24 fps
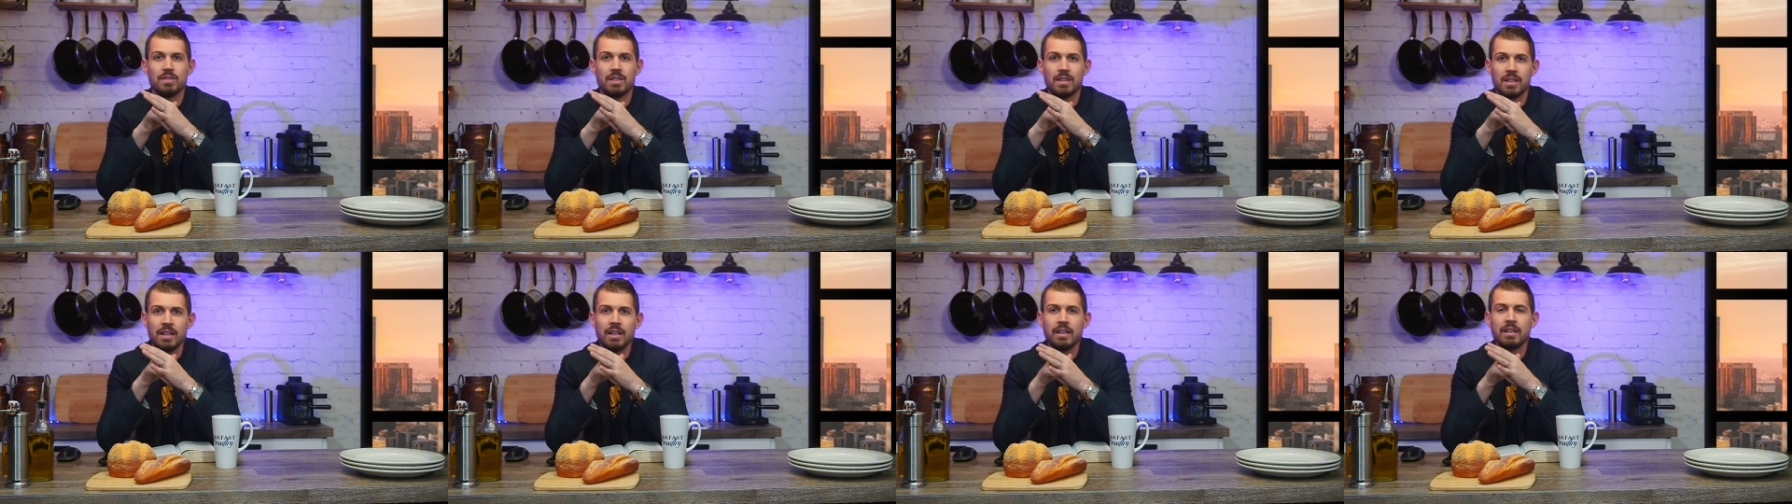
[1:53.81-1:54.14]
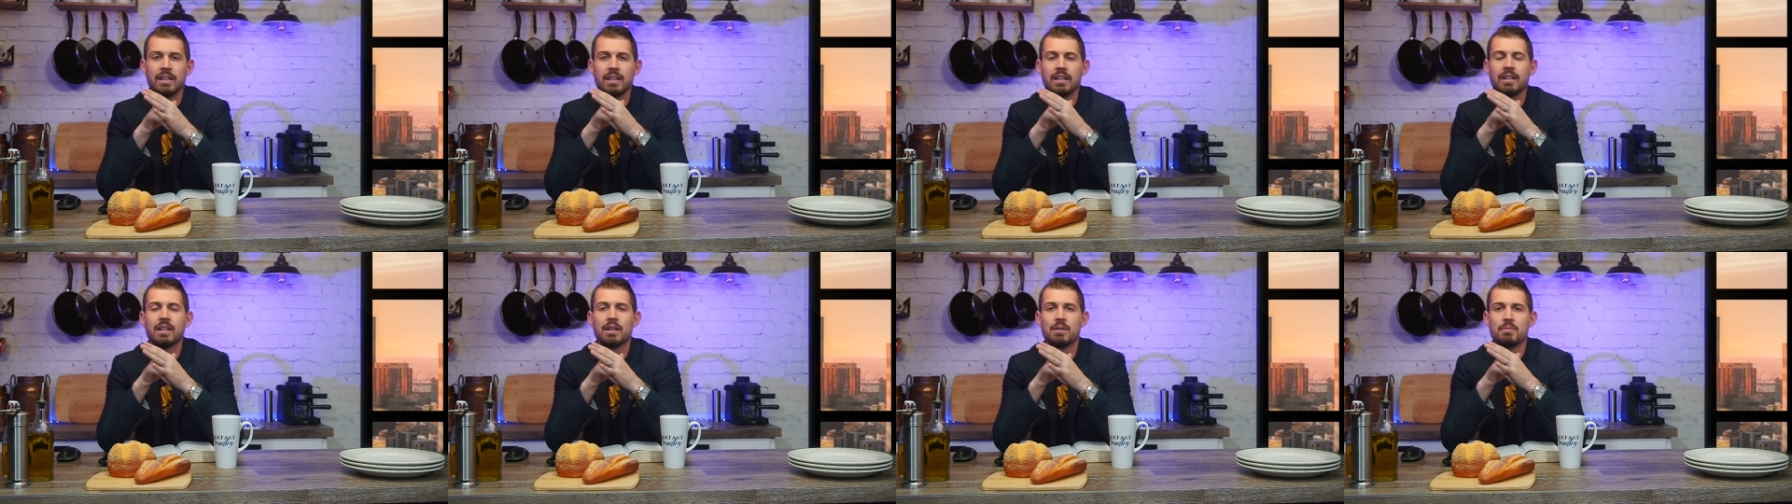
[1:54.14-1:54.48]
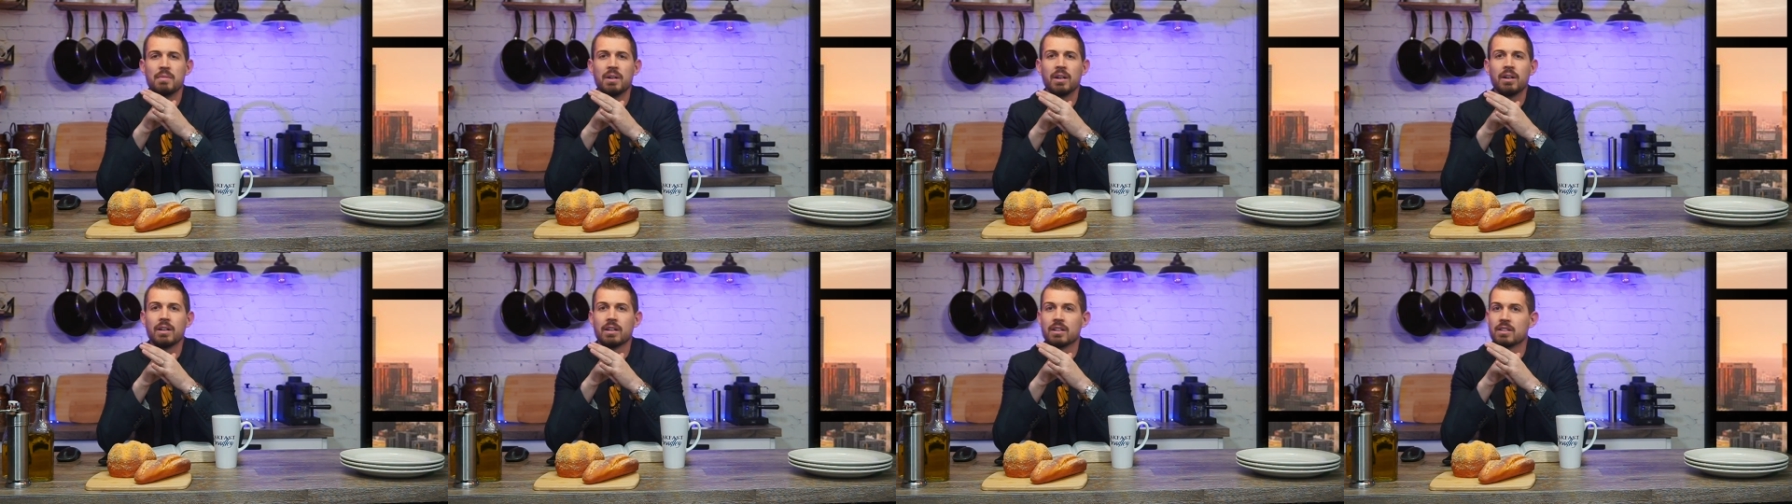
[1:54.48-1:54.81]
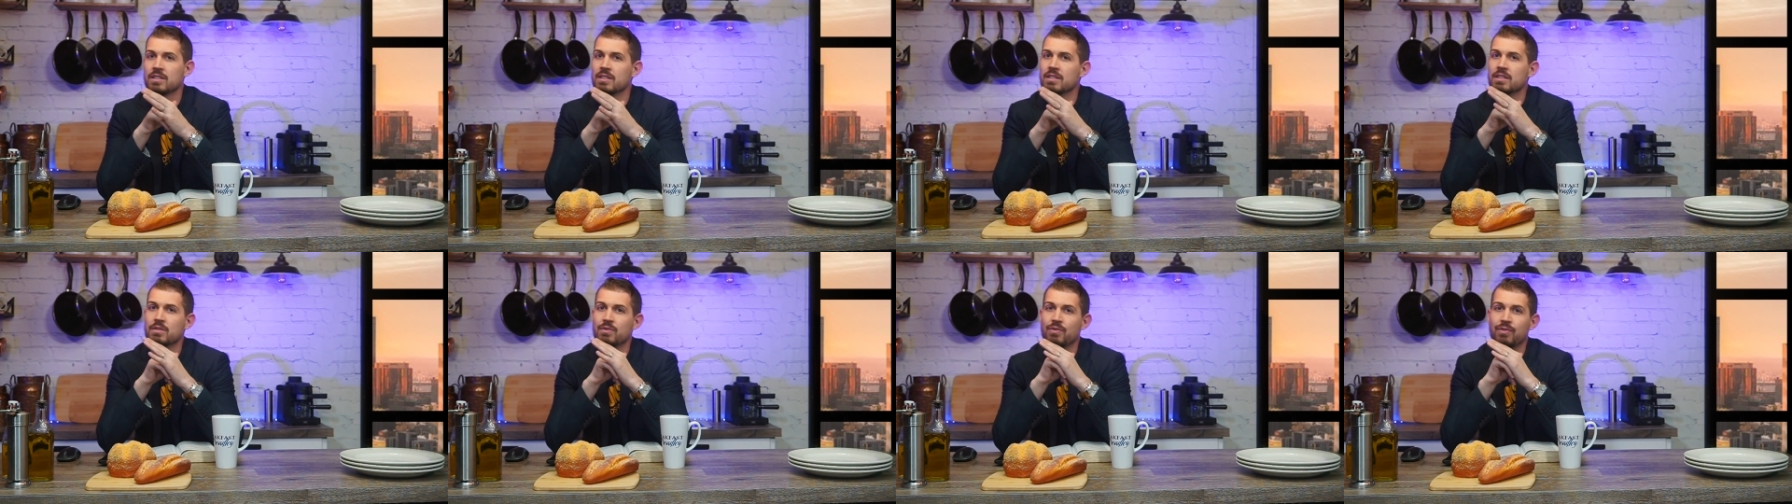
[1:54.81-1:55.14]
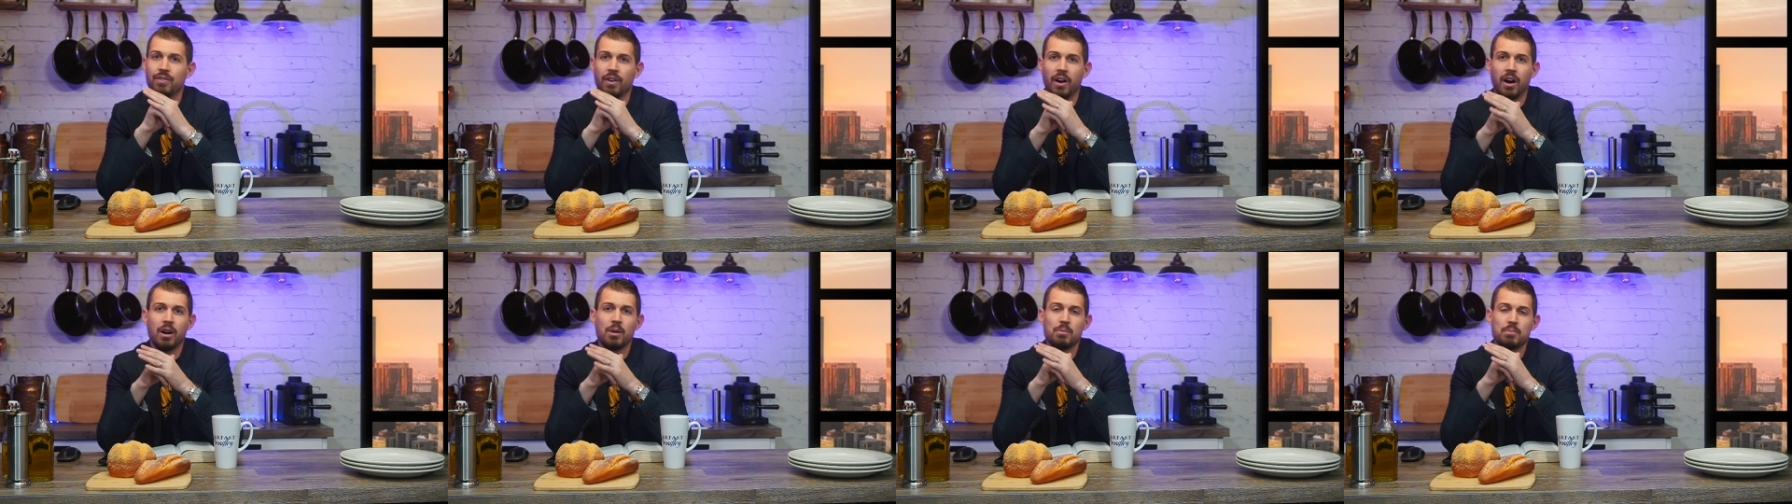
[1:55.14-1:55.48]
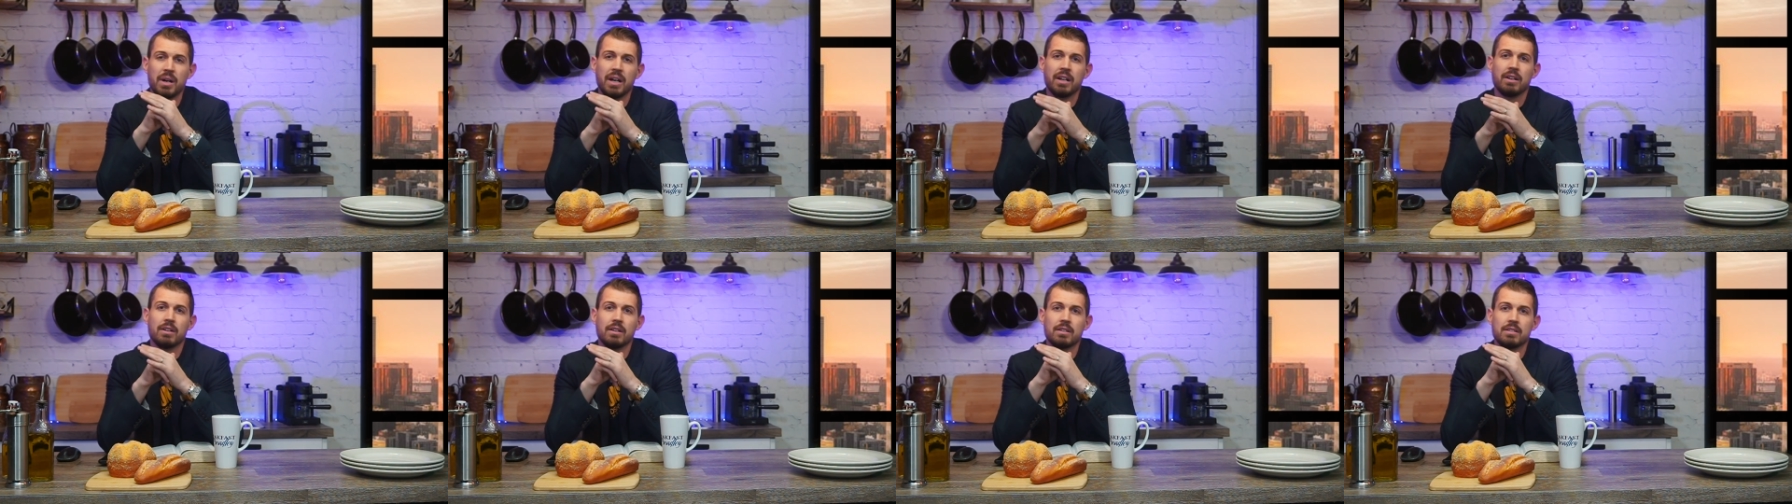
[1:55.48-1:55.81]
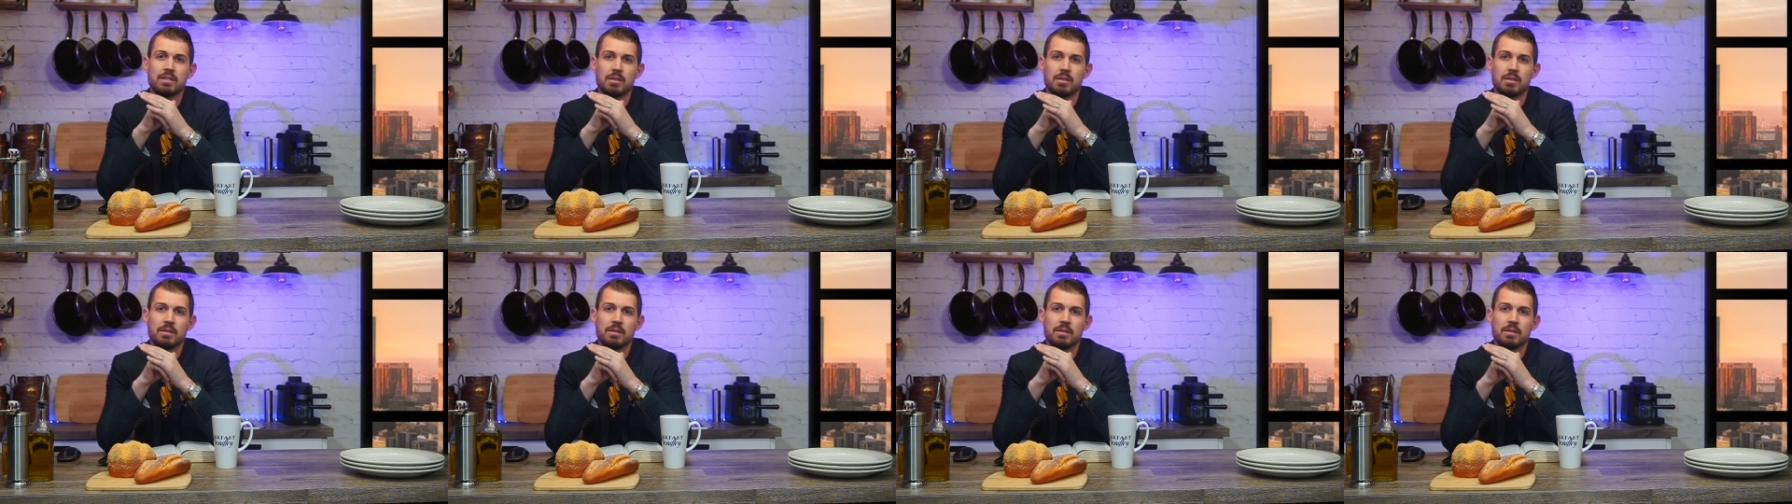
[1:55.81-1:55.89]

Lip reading: then they need to get married because it's far better